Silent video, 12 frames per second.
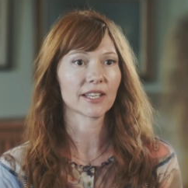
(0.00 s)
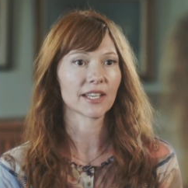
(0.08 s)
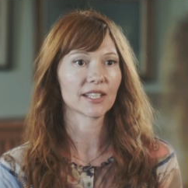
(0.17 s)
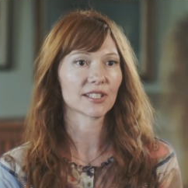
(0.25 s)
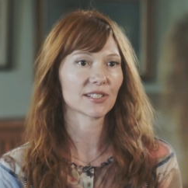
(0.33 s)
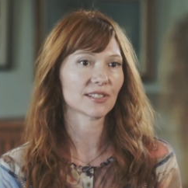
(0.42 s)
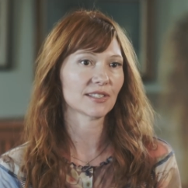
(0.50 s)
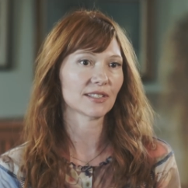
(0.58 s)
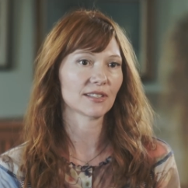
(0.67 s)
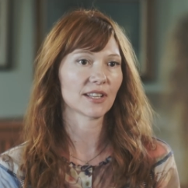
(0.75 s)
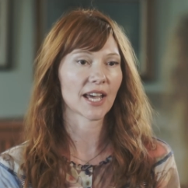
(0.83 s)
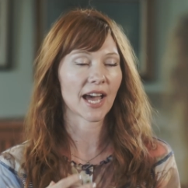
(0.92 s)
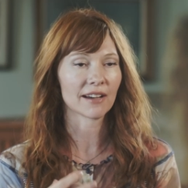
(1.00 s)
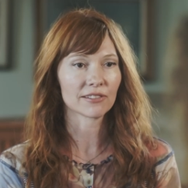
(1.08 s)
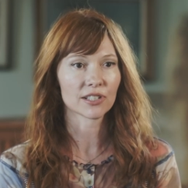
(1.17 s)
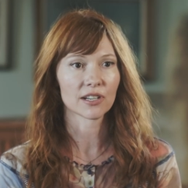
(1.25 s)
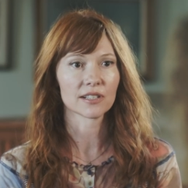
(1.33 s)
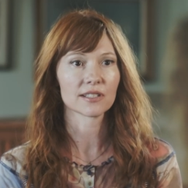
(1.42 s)
that the
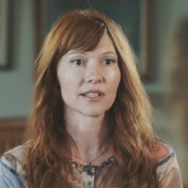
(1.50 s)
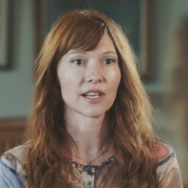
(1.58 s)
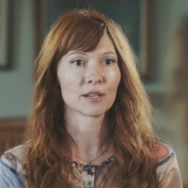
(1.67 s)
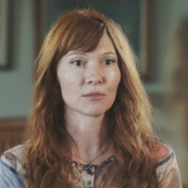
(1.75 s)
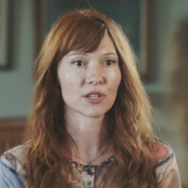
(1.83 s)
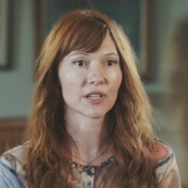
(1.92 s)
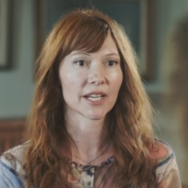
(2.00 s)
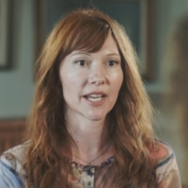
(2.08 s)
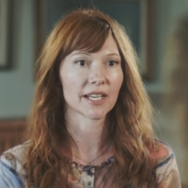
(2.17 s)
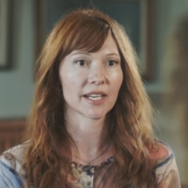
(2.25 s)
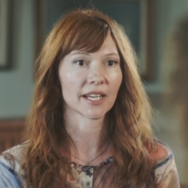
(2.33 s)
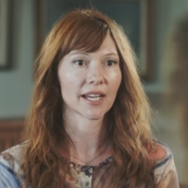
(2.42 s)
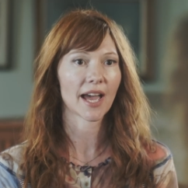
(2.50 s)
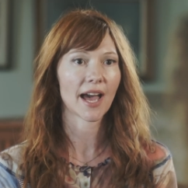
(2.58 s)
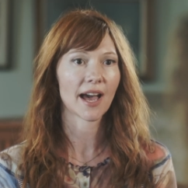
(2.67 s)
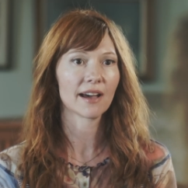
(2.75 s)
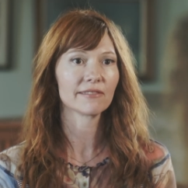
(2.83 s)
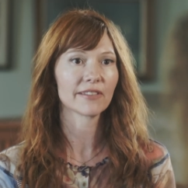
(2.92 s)
avatars that I'm creating
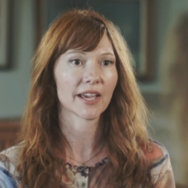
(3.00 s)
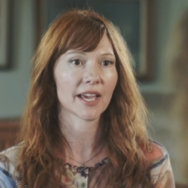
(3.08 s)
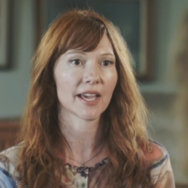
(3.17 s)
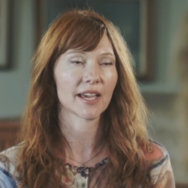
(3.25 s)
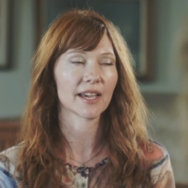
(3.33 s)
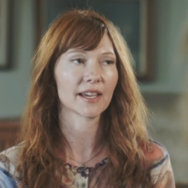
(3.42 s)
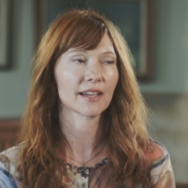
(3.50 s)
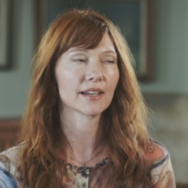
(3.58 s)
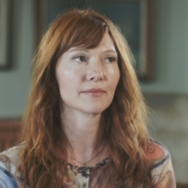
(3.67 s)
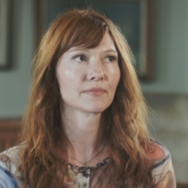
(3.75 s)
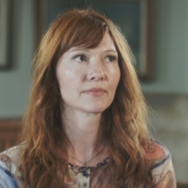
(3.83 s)
have a